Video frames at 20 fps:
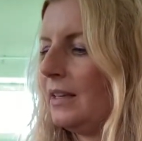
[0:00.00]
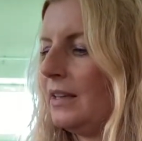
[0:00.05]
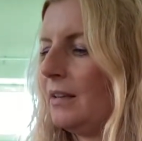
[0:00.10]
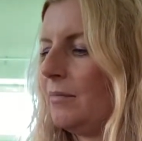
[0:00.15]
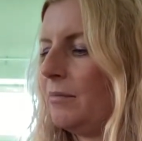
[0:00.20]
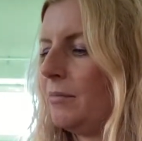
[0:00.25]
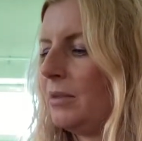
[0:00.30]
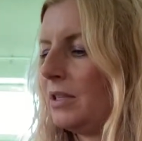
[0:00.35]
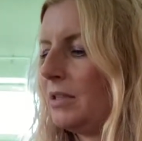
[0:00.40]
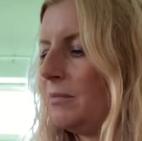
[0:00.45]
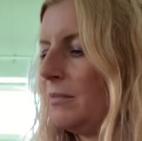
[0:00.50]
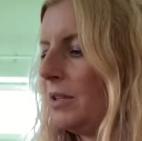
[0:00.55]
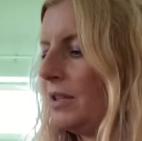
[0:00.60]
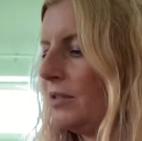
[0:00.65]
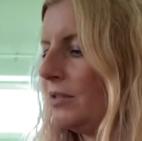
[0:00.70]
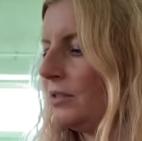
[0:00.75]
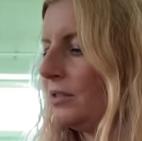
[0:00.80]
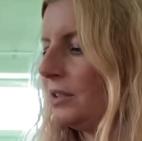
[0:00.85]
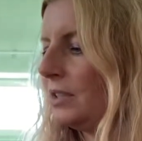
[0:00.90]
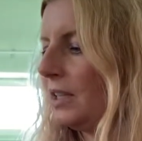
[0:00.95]
But
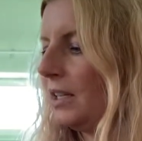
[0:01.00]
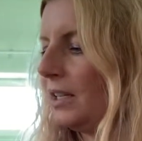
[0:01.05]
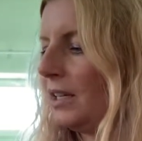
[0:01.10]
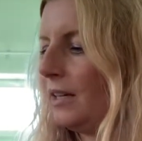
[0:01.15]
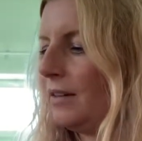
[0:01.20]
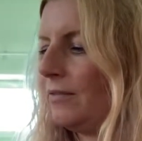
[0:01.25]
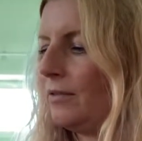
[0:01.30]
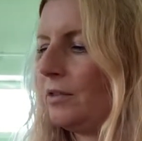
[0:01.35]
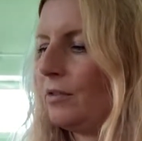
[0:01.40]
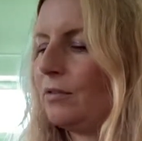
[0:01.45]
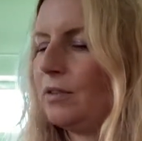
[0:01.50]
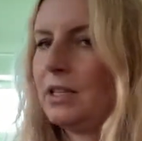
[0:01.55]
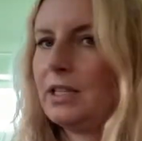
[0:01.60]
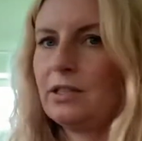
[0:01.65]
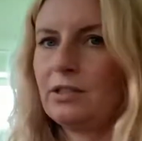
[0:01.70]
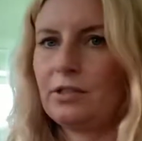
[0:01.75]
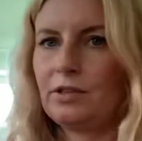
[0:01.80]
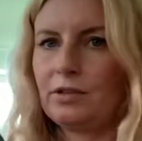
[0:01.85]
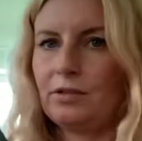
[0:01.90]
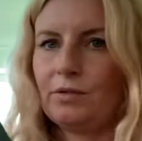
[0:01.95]
because I have only
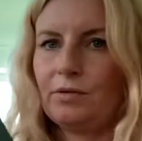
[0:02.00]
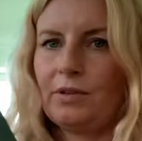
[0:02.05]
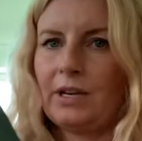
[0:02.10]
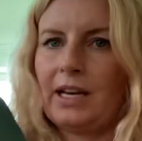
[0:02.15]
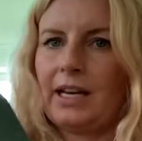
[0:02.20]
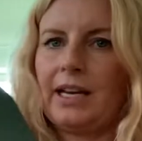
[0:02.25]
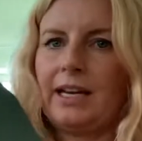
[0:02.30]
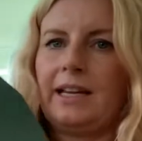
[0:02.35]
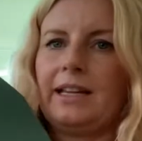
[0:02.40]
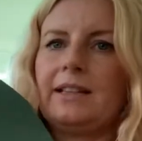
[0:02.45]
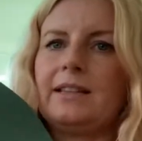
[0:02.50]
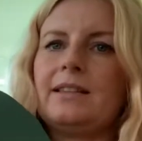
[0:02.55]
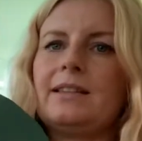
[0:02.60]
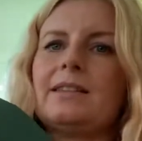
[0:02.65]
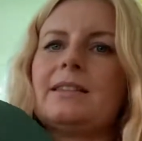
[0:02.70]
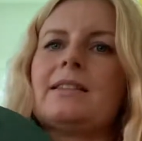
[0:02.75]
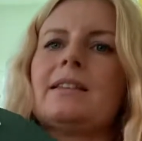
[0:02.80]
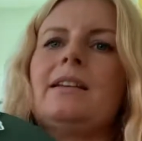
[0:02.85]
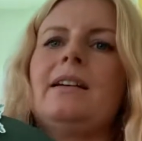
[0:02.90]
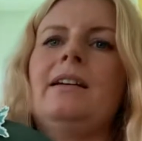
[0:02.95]
two
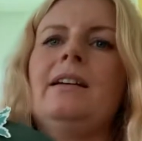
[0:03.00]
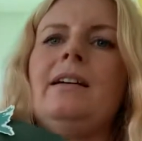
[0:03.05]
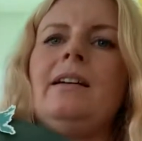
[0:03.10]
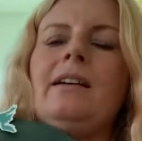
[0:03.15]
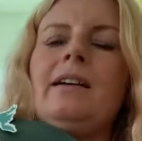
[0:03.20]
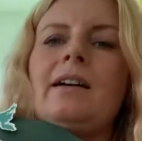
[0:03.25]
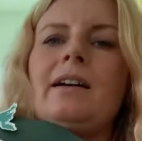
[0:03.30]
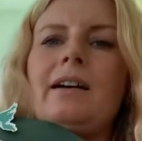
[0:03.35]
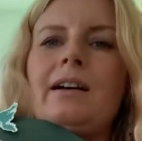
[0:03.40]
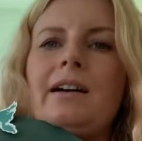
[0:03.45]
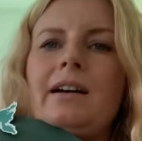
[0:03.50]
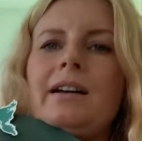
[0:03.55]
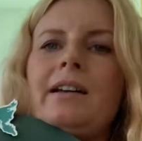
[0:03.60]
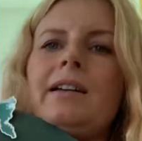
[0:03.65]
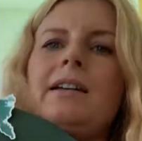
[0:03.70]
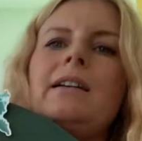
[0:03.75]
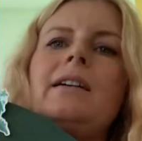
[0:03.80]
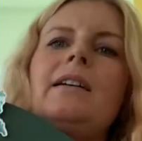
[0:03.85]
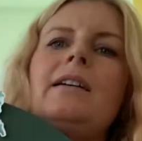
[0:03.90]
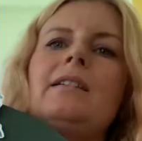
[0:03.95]
hands, I
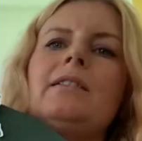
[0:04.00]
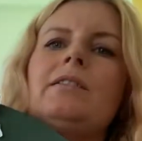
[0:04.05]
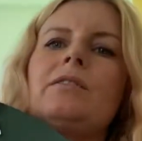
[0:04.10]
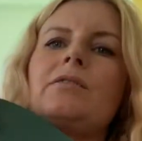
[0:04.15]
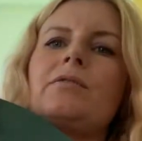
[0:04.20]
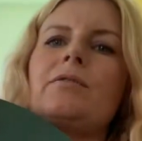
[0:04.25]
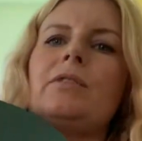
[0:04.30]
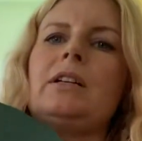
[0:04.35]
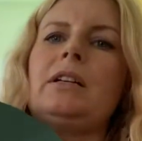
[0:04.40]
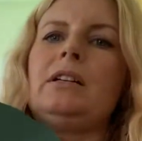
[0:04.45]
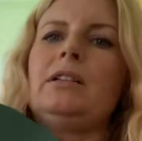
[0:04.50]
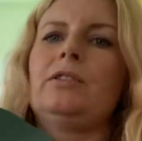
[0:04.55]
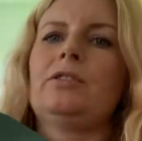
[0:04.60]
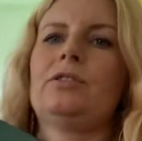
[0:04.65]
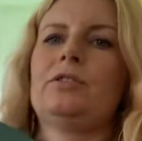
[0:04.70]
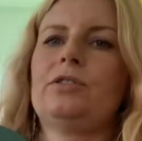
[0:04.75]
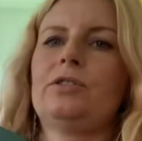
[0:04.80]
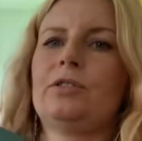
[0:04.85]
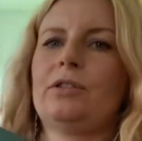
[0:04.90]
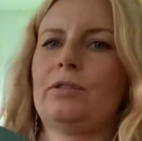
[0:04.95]
can't really
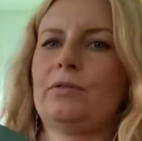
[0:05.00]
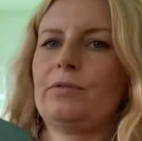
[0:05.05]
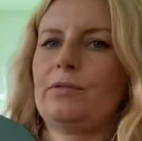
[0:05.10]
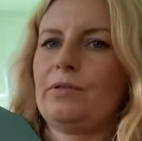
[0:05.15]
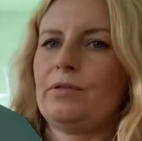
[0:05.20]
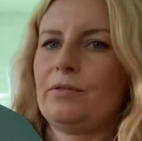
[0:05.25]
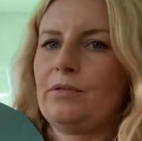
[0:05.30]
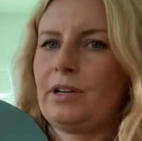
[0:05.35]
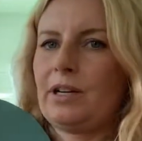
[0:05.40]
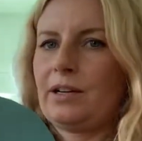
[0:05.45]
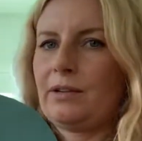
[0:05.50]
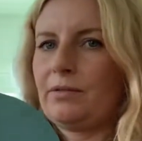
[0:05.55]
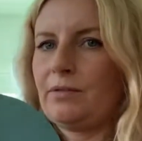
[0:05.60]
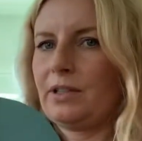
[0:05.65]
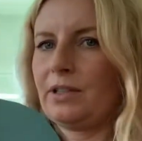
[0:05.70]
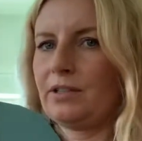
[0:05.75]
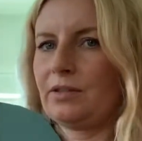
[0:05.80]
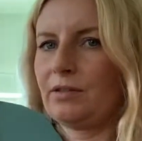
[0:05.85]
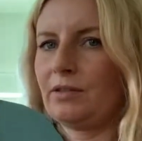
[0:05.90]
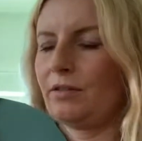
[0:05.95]
show you how
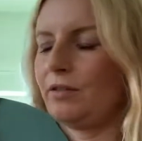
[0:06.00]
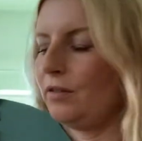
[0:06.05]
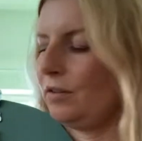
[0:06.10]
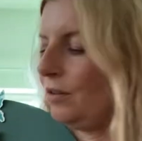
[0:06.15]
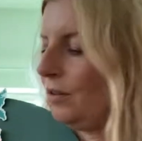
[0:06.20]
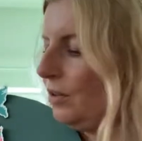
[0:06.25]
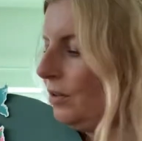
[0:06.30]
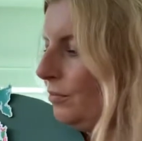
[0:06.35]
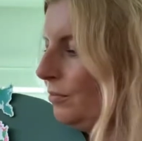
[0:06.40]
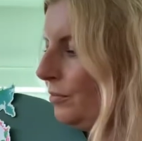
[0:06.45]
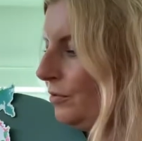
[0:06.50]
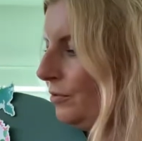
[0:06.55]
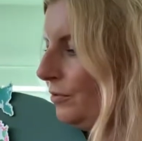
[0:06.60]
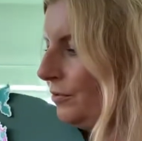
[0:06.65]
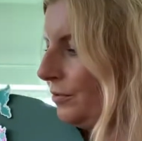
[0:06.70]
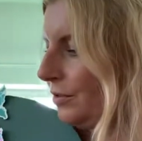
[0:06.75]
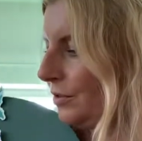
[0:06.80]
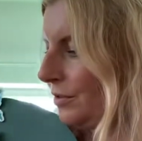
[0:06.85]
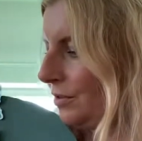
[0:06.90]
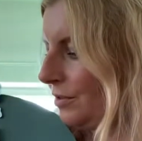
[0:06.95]
it all
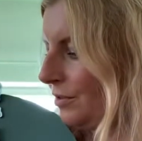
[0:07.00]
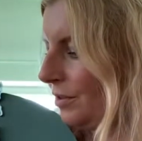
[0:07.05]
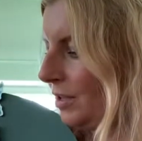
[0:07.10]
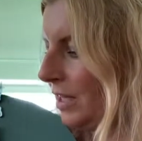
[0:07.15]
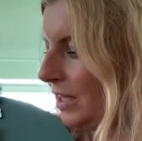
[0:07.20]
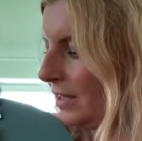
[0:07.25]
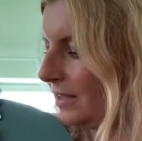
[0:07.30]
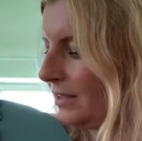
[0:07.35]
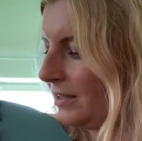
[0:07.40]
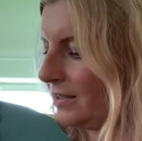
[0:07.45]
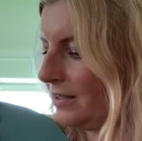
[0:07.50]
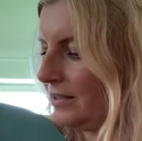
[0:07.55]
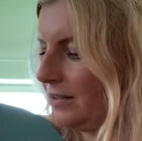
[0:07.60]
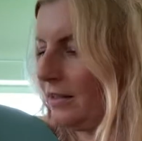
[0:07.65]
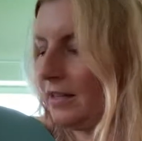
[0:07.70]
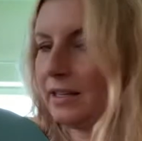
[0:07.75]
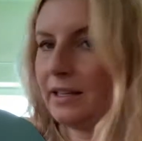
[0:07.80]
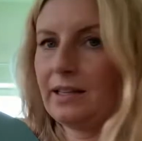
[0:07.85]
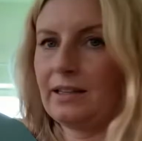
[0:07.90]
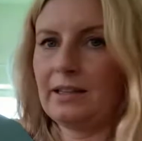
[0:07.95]
moves together
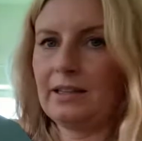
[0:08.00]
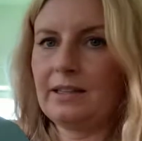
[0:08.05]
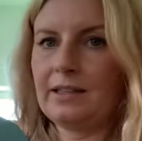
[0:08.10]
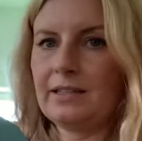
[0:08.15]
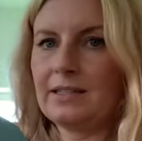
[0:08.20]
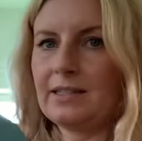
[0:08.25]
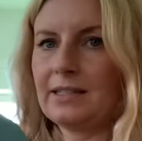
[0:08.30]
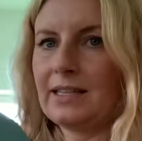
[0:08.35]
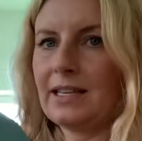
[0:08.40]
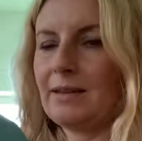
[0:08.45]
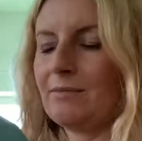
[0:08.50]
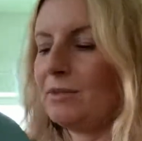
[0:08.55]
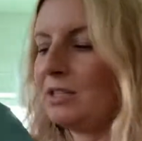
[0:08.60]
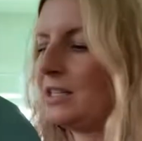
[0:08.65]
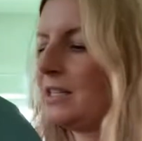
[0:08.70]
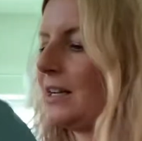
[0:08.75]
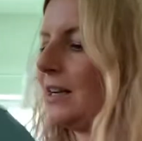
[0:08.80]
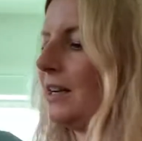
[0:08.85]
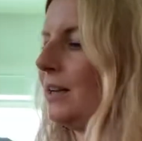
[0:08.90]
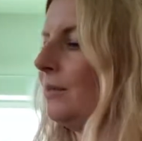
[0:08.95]
at the same
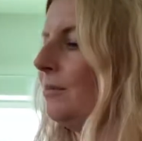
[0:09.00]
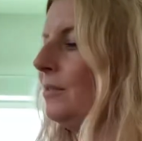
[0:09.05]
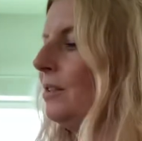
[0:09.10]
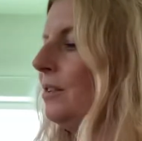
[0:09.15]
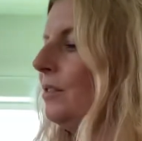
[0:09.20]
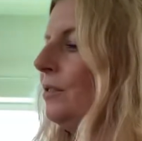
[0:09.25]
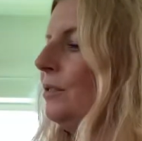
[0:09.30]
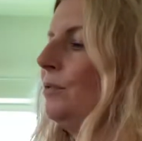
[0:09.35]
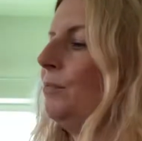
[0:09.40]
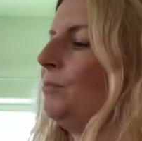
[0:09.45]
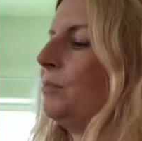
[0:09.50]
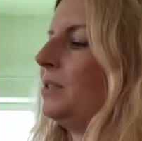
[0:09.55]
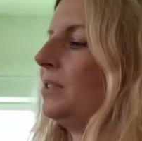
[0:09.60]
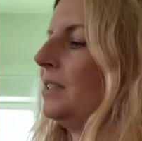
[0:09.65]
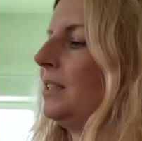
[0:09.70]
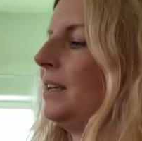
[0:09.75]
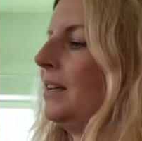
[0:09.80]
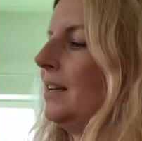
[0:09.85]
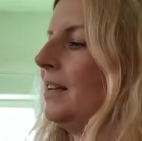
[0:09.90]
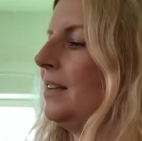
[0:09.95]
time. Oops.
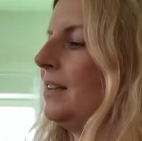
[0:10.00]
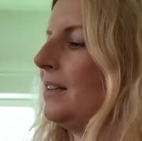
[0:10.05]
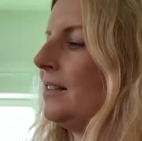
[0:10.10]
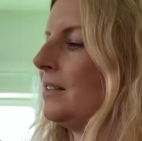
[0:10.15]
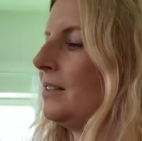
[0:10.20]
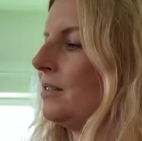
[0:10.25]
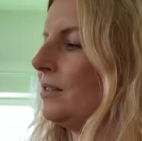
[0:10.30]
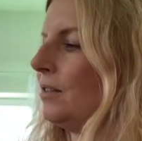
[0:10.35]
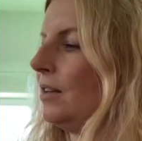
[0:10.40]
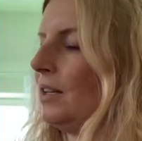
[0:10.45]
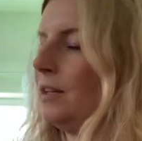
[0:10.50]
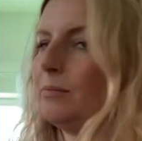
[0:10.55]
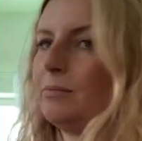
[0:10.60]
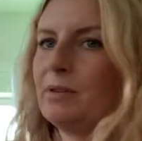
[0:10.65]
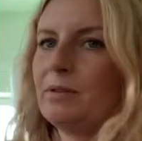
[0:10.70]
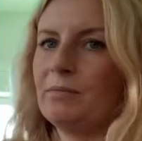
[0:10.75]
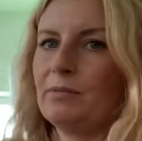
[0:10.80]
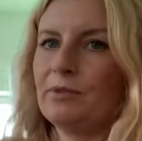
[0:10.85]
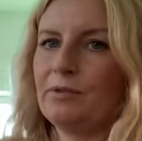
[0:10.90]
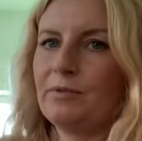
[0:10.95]
So I'll
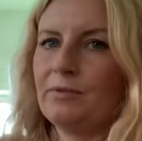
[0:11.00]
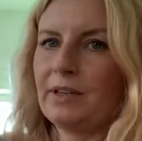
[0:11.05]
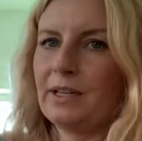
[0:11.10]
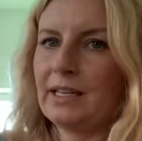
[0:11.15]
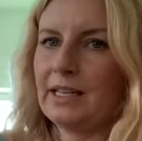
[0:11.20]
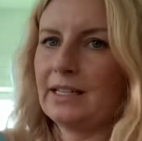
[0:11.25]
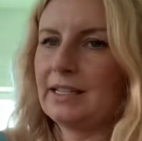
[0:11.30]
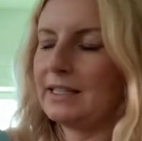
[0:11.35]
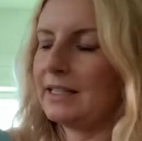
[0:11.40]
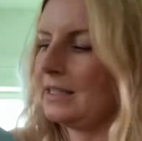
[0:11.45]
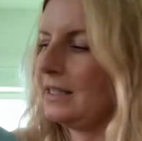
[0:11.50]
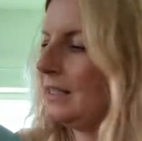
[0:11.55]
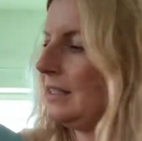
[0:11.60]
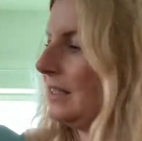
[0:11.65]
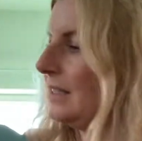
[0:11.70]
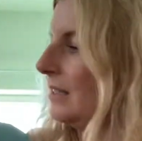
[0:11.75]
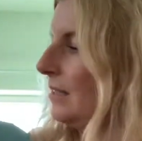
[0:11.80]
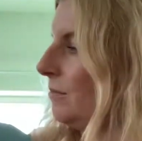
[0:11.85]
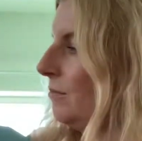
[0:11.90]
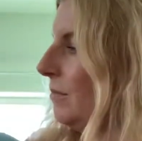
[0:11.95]
be moving it
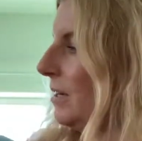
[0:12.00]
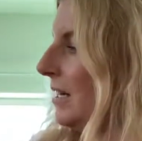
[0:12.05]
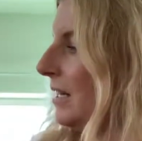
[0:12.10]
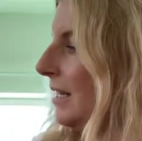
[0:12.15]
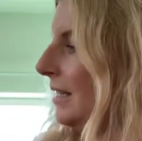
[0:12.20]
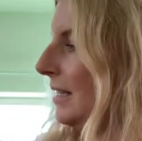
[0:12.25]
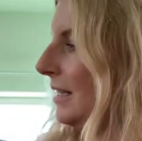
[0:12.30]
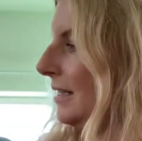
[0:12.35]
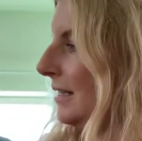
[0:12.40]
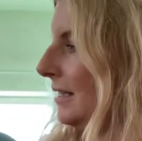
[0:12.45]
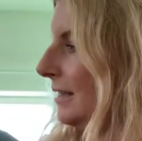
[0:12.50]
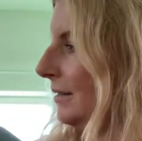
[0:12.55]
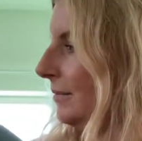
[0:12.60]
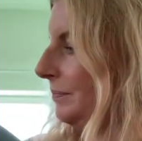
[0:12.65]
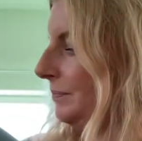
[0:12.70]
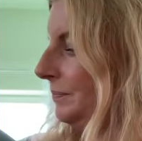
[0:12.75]
little by little.